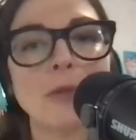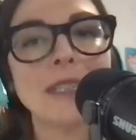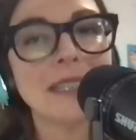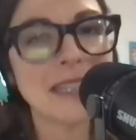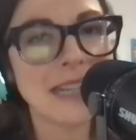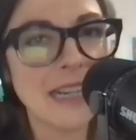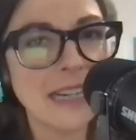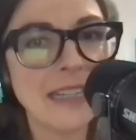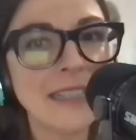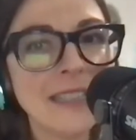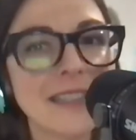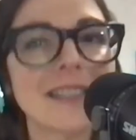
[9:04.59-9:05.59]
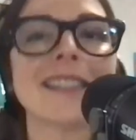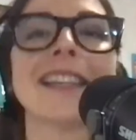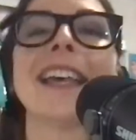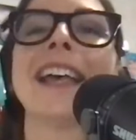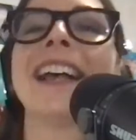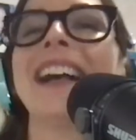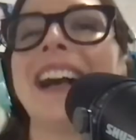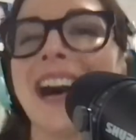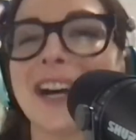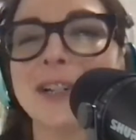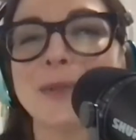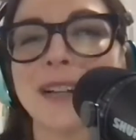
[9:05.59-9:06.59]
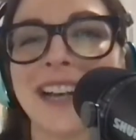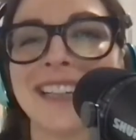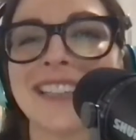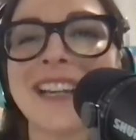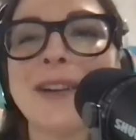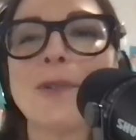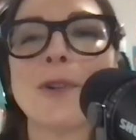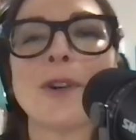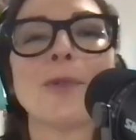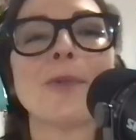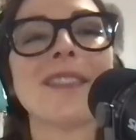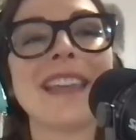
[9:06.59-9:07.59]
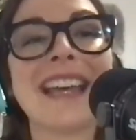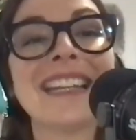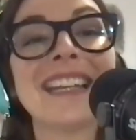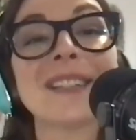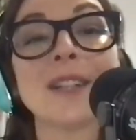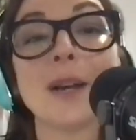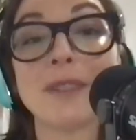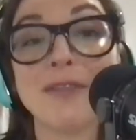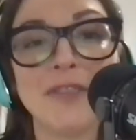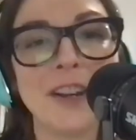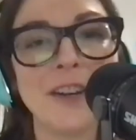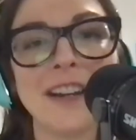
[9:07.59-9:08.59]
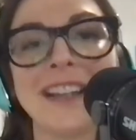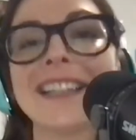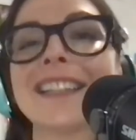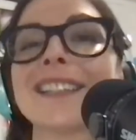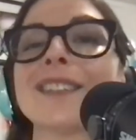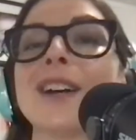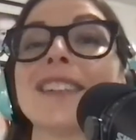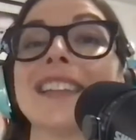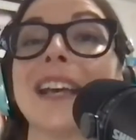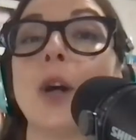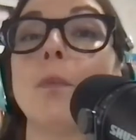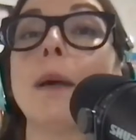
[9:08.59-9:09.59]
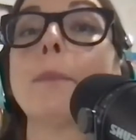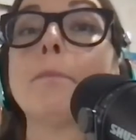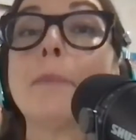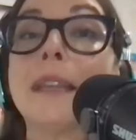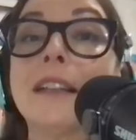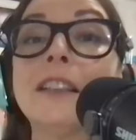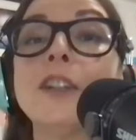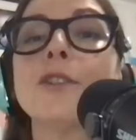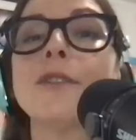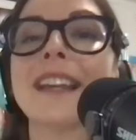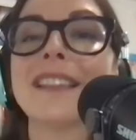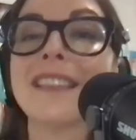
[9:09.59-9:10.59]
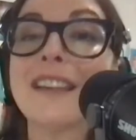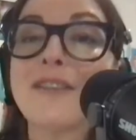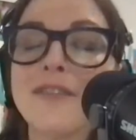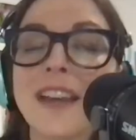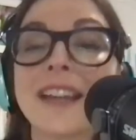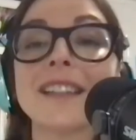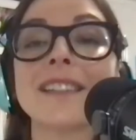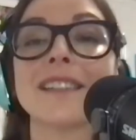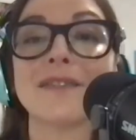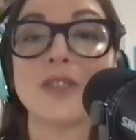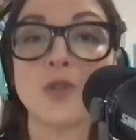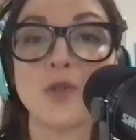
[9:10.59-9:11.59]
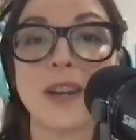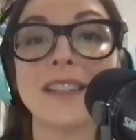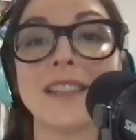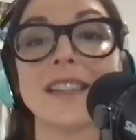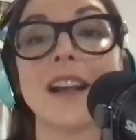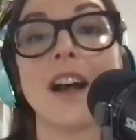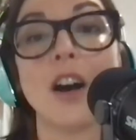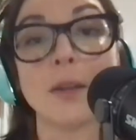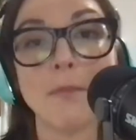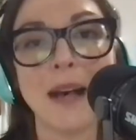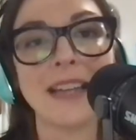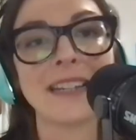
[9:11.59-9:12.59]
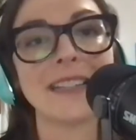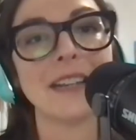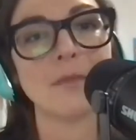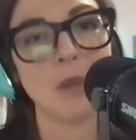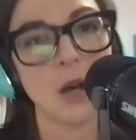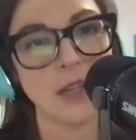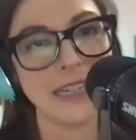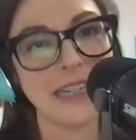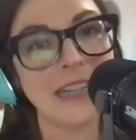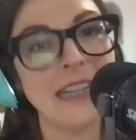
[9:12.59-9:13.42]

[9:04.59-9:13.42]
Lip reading: it tastes. Ashwagandha, or Withania somnifera, is thought to help ameliorate the effects of stress on mind and body.